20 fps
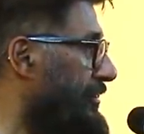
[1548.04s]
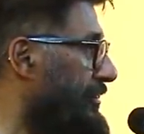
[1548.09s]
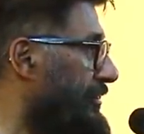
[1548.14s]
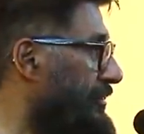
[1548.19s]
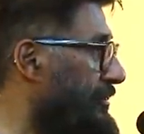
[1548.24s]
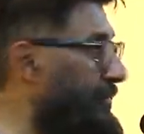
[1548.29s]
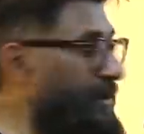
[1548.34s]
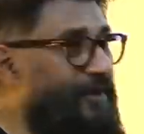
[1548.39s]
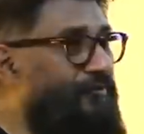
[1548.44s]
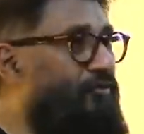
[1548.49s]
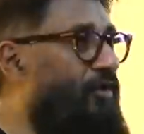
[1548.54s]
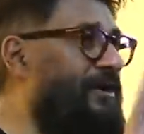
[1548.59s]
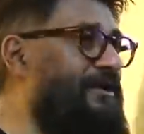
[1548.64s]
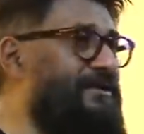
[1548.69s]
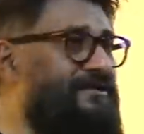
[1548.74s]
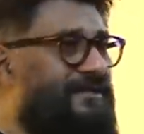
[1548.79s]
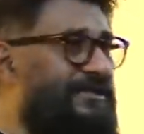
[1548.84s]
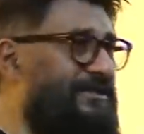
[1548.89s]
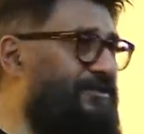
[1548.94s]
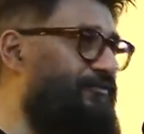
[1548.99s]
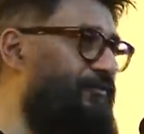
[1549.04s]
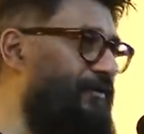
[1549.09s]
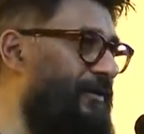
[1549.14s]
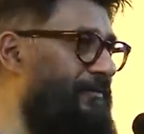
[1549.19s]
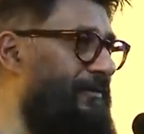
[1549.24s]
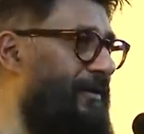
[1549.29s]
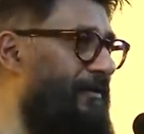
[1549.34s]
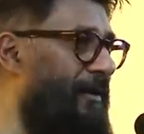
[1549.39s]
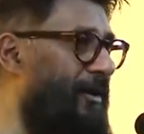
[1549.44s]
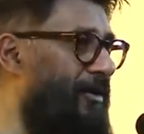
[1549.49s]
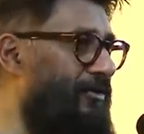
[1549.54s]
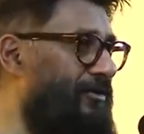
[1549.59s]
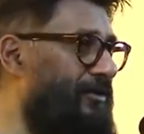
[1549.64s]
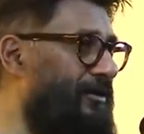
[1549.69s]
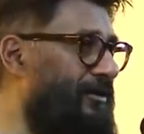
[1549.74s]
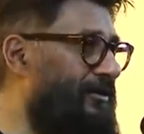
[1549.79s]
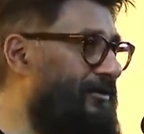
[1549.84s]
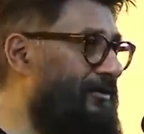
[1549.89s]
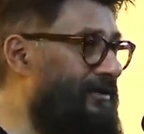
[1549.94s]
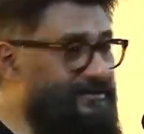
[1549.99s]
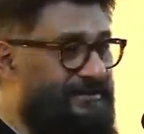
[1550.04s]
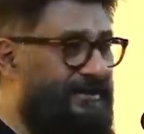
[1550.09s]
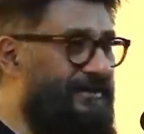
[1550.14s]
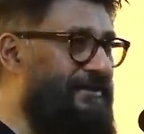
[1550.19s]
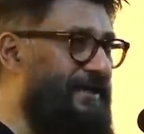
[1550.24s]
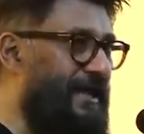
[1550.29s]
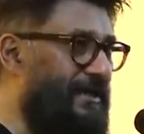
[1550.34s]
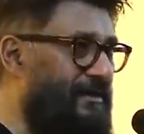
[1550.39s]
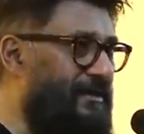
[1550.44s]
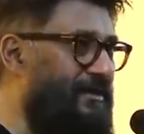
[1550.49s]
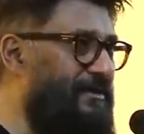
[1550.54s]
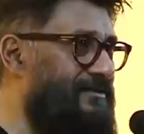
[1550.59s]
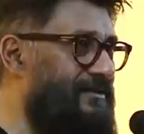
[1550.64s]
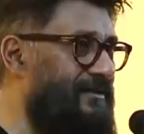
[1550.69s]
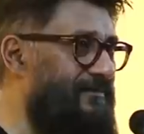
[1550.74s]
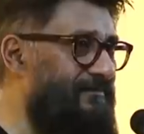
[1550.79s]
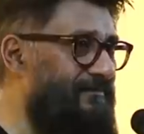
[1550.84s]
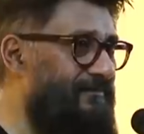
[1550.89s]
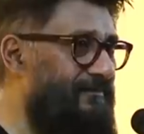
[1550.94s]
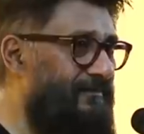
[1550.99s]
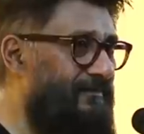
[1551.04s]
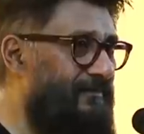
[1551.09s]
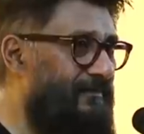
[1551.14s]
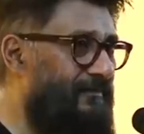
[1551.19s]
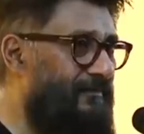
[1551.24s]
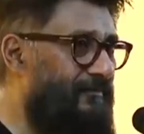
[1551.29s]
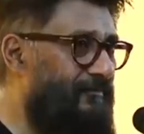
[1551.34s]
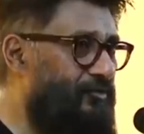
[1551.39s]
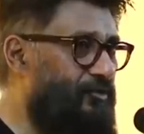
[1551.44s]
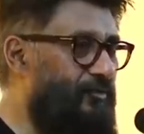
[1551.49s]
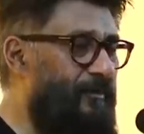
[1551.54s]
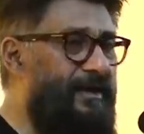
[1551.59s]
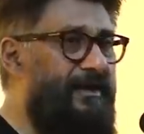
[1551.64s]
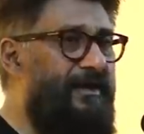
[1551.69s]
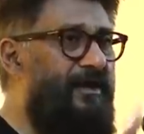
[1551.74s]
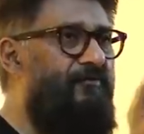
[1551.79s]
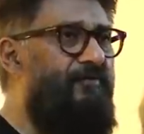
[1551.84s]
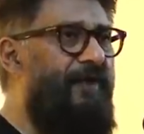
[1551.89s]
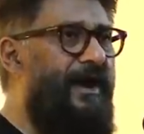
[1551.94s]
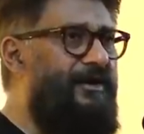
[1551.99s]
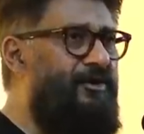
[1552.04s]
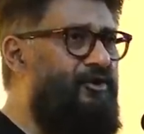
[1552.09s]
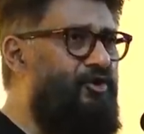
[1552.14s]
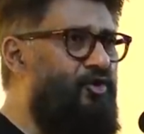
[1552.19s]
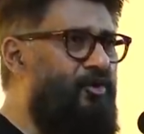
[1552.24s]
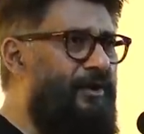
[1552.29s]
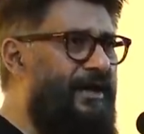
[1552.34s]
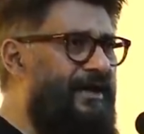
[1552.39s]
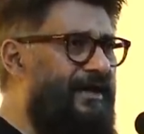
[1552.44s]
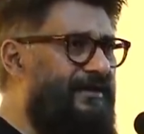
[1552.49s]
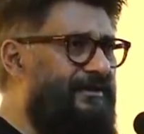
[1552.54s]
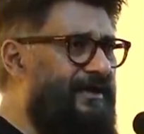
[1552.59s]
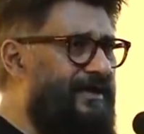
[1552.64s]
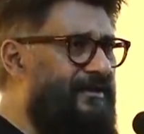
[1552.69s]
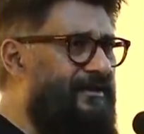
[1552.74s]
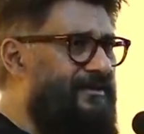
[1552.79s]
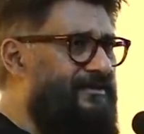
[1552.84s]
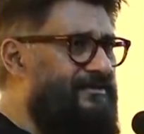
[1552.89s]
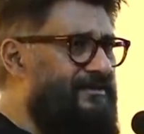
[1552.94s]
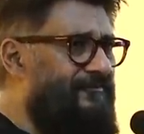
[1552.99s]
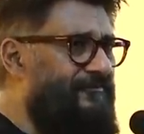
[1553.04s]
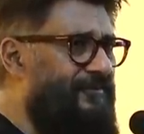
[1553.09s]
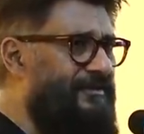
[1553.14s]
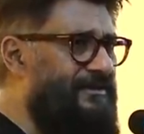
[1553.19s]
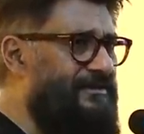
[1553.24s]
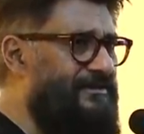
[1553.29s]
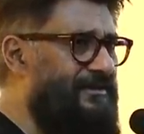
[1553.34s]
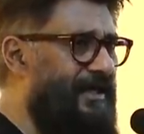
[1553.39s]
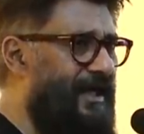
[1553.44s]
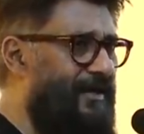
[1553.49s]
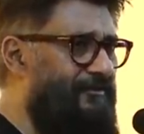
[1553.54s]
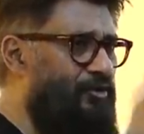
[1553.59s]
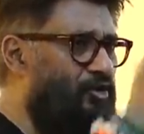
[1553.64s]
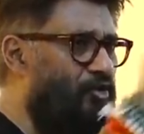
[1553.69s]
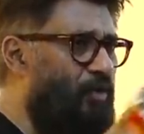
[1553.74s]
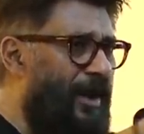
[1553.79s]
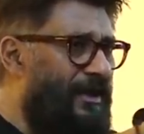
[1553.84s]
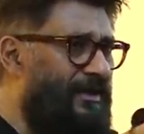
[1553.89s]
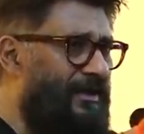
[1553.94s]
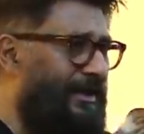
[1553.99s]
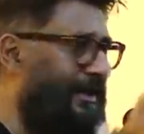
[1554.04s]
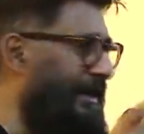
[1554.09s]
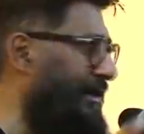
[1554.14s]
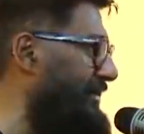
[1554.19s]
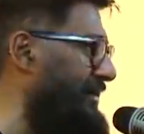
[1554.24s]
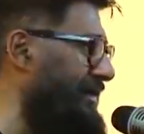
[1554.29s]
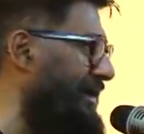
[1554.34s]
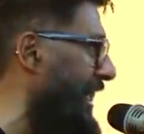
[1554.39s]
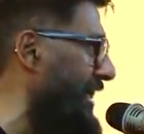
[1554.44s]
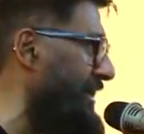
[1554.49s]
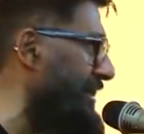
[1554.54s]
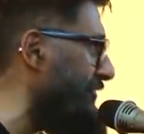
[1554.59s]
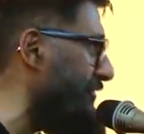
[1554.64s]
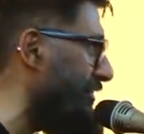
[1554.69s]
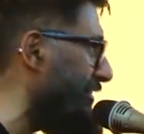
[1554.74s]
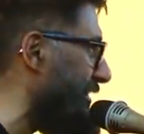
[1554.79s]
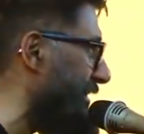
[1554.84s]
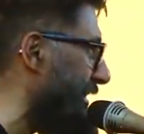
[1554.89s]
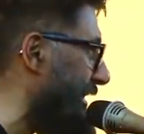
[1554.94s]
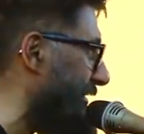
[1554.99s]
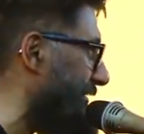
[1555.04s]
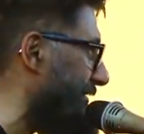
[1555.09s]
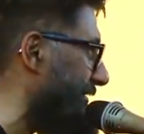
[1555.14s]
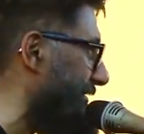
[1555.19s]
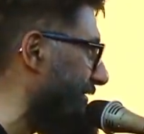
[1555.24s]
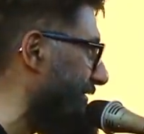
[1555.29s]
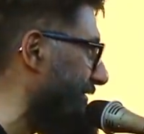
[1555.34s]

So I said, what is this film about? They said, terrorism. So I said, why do you connect terrorism with Islam? You are connecting, I never connected.